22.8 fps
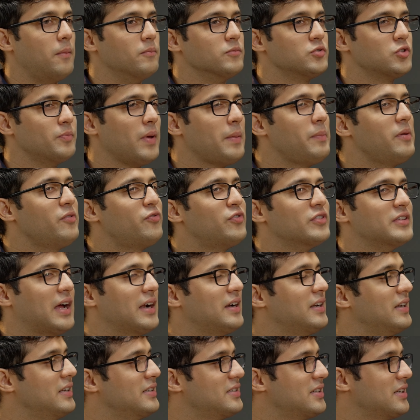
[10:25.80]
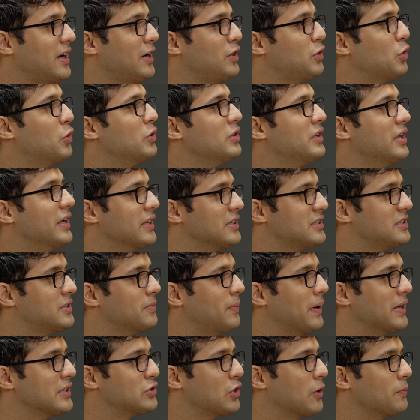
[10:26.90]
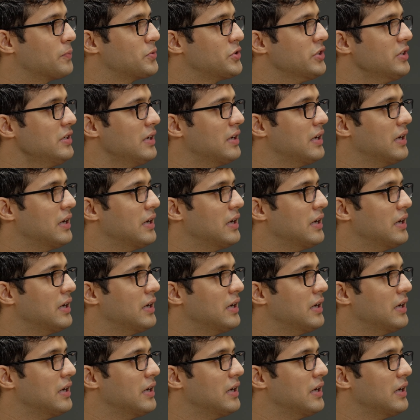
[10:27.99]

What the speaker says: So maybe for that reason, I don't think it's the best option.